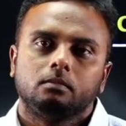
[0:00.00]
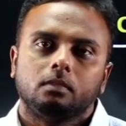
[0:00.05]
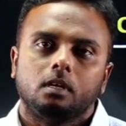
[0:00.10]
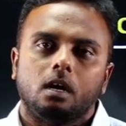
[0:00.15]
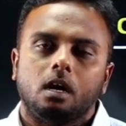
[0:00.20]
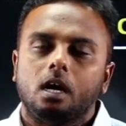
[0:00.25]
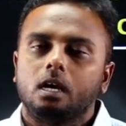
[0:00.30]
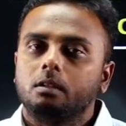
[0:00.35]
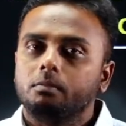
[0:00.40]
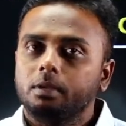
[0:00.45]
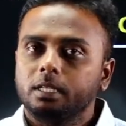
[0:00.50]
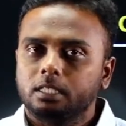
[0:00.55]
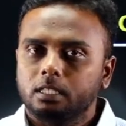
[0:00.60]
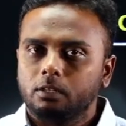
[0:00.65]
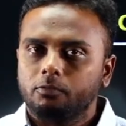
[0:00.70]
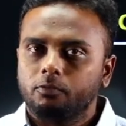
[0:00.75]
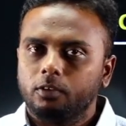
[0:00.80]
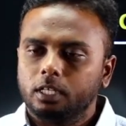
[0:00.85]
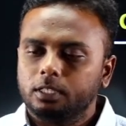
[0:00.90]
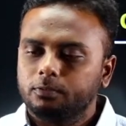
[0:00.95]
Armature
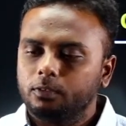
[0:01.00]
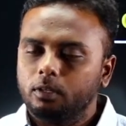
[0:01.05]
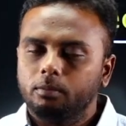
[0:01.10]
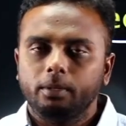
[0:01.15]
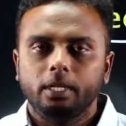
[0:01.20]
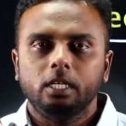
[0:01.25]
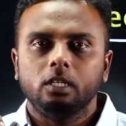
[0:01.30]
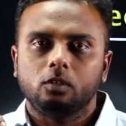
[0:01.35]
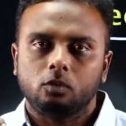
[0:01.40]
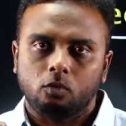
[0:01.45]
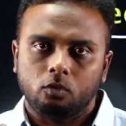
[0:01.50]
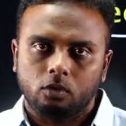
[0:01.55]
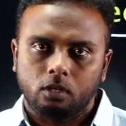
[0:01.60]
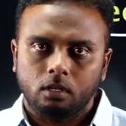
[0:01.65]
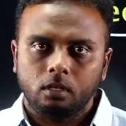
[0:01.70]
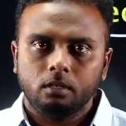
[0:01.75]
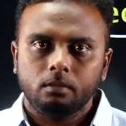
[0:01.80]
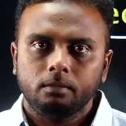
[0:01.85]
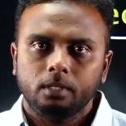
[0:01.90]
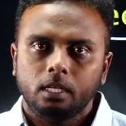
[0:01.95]
flux will be in
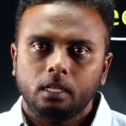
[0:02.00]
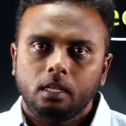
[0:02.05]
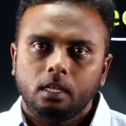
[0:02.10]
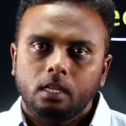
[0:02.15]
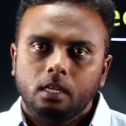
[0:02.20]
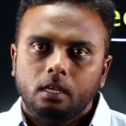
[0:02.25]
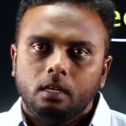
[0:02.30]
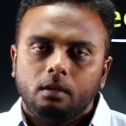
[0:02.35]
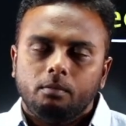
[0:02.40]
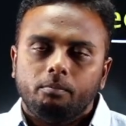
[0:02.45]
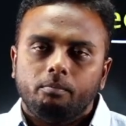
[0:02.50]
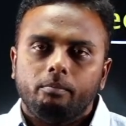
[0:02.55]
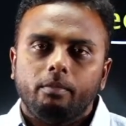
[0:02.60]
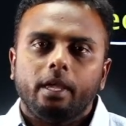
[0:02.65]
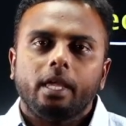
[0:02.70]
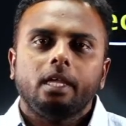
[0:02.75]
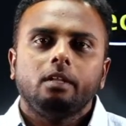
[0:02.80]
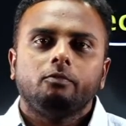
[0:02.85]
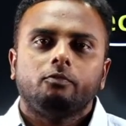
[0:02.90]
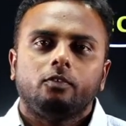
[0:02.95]
rotor,
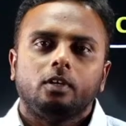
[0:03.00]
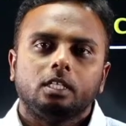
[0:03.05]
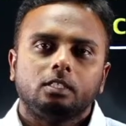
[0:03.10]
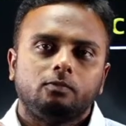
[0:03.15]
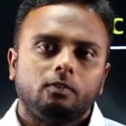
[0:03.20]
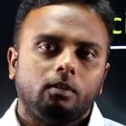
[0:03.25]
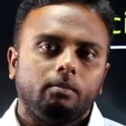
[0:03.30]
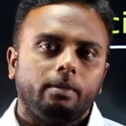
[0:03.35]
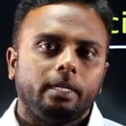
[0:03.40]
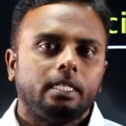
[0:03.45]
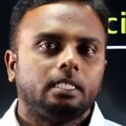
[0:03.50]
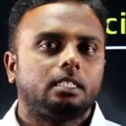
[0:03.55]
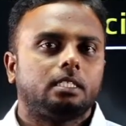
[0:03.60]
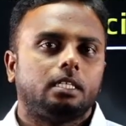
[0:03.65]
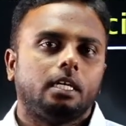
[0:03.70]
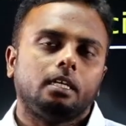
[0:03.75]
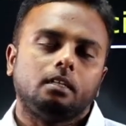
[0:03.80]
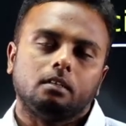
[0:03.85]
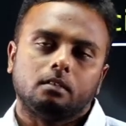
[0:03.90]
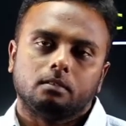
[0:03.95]
main flux will be in
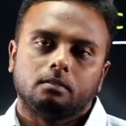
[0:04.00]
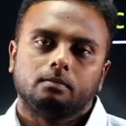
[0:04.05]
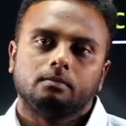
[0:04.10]
stator.